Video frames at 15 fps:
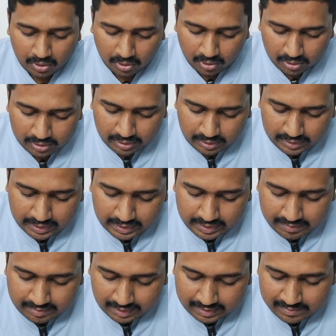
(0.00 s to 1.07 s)
or
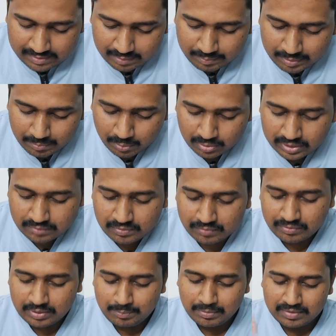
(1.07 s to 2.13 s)
it is answered by more than
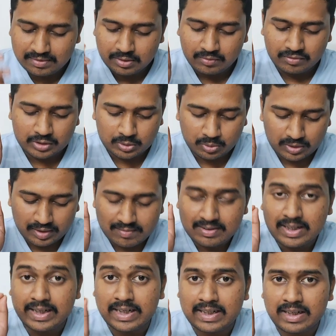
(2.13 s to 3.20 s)
50% of the students
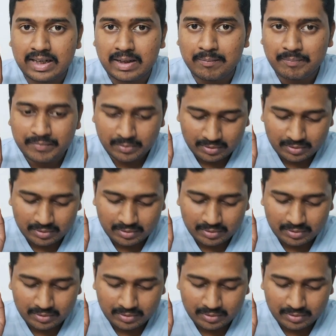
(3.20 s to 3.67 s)
correctly.